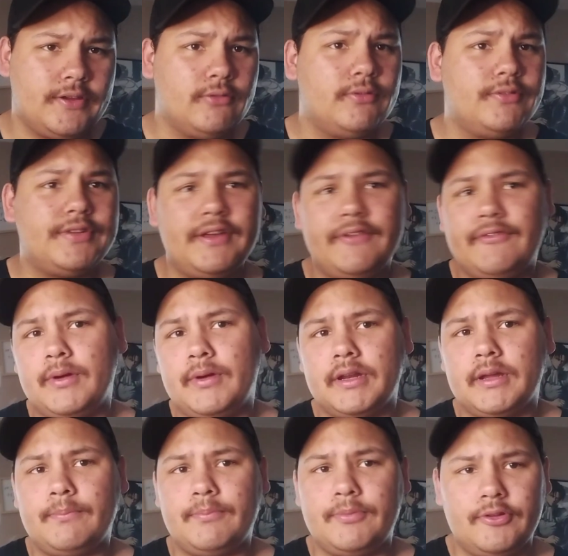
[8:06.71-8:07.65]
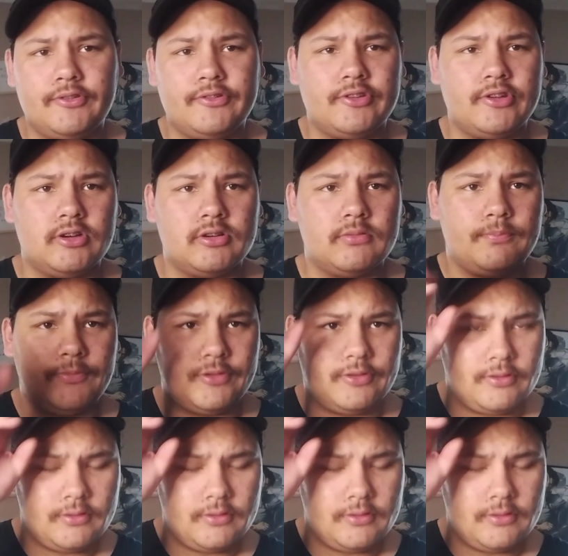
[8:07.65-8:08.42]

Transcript: you want to save your money up, do so.